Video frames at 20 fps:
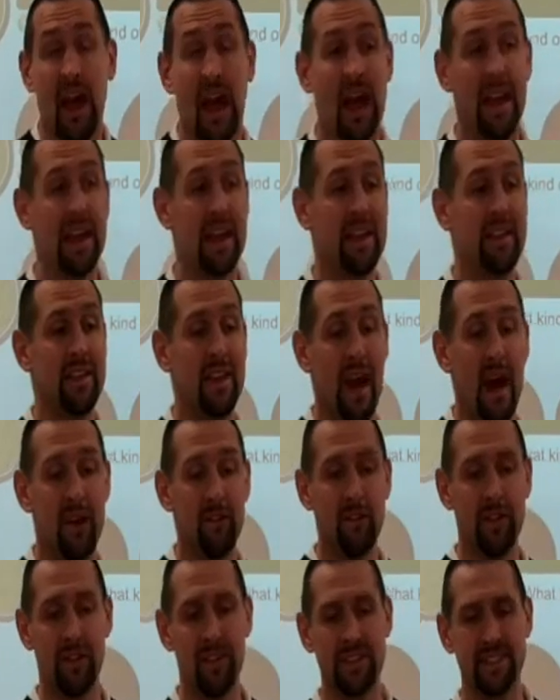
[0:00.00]
And in the
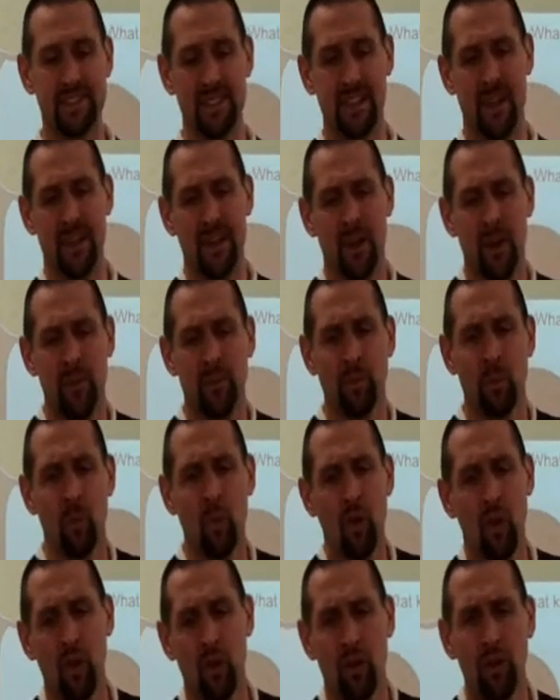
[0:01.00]
IV they say,
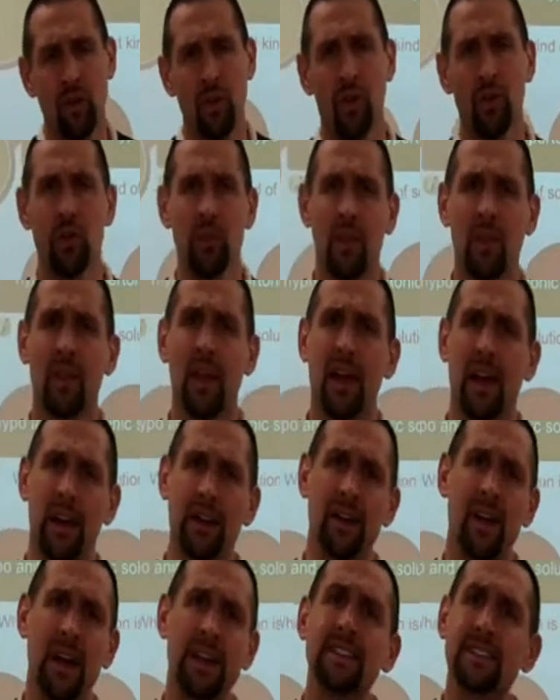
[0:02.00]
well, you look like
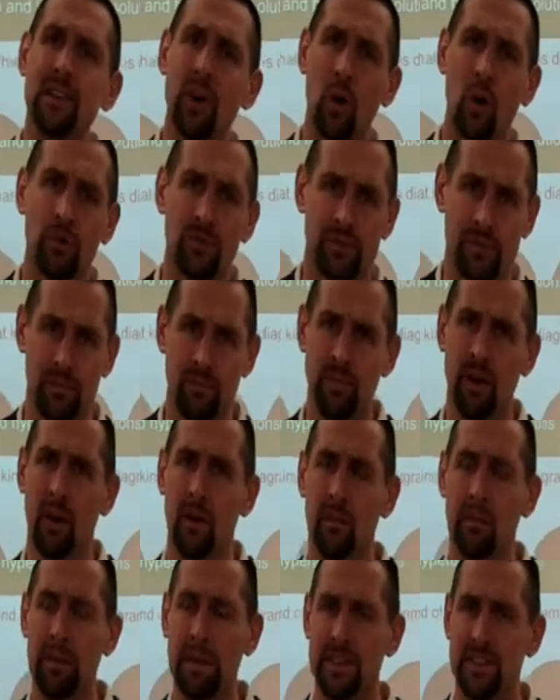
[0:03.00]
a nice, wholesome
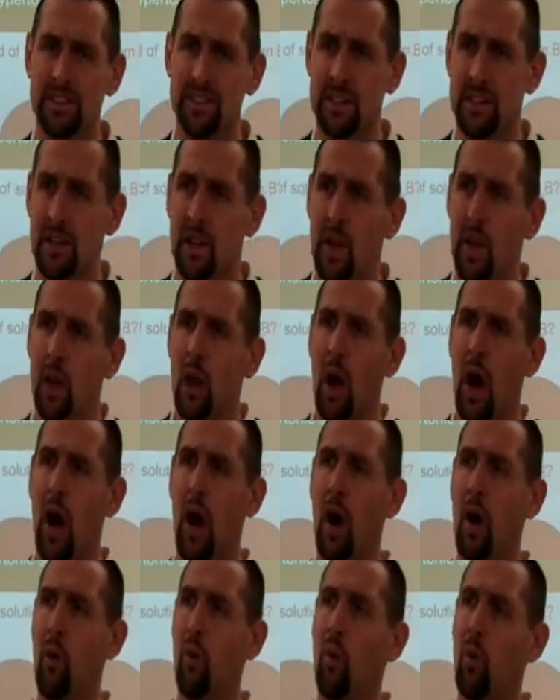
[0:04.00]
young person.
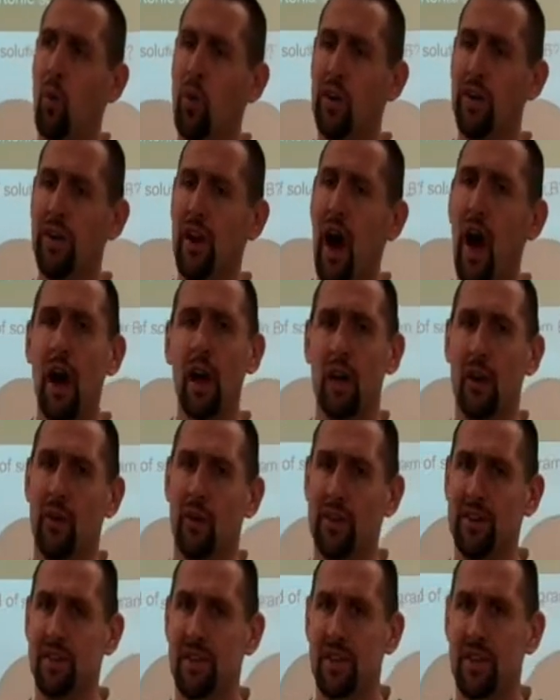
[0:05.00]

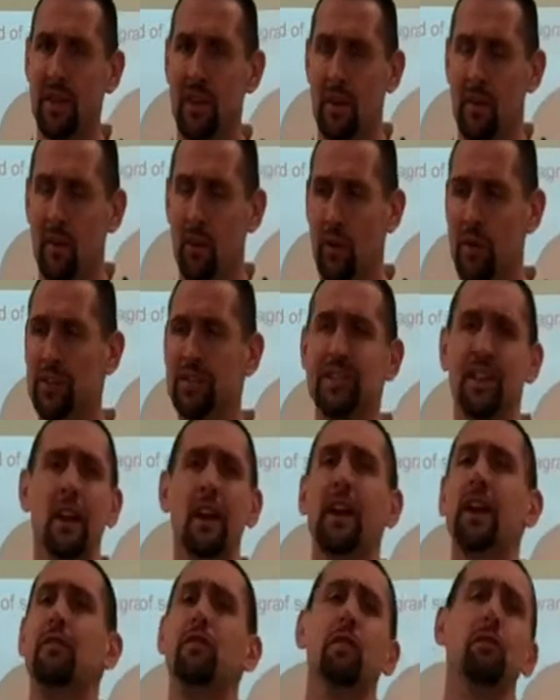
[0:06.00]
We're just going
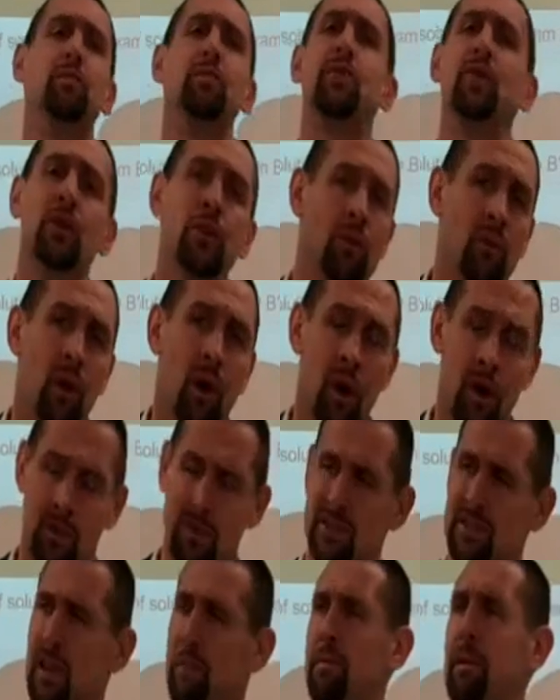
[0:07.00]
to give you pure water. We're
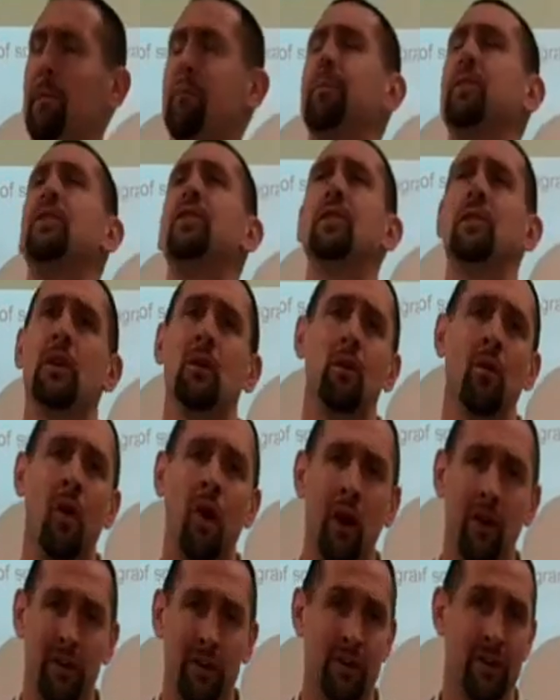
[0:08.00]
just going to put pure
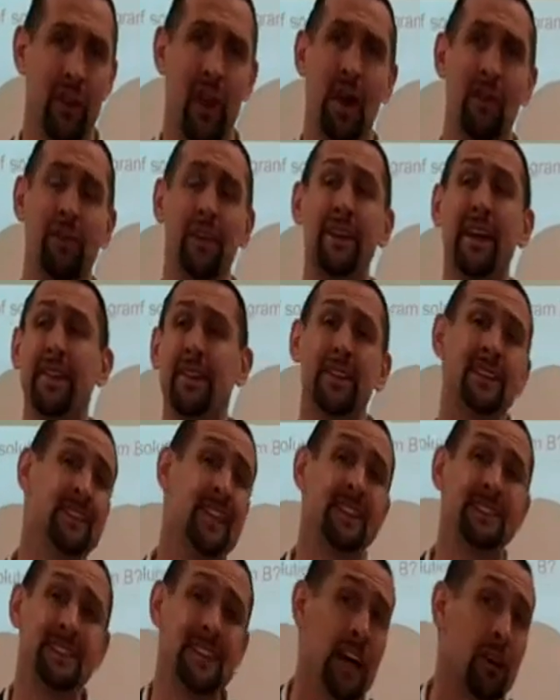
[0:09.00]
water in your IV. Now, does
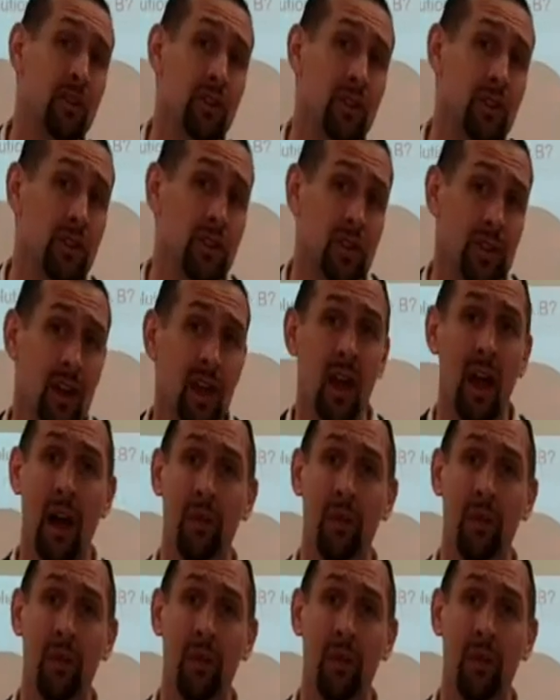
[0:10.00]
that sound good?